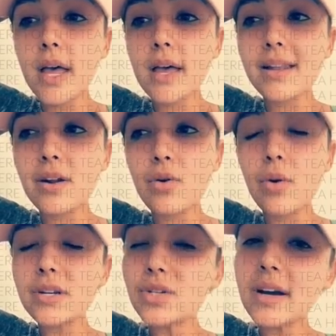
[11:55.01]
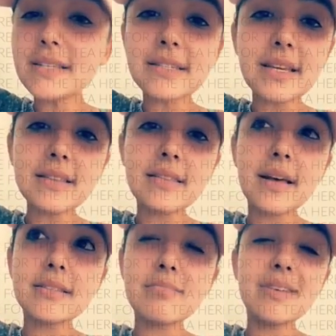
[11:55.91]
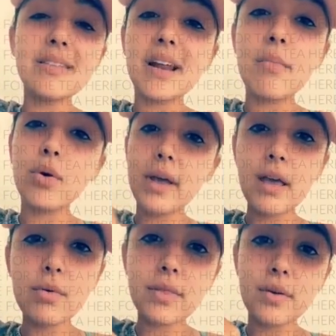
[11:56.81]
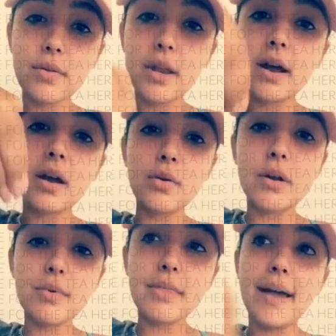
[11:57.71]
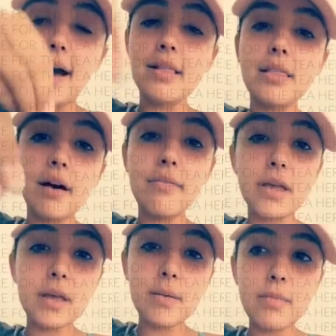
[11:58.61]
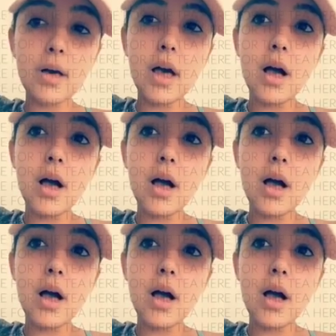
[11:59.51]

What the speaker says: And I don't want you guys to think that that's something that I'm okay with or that I agree with. Like, I love him,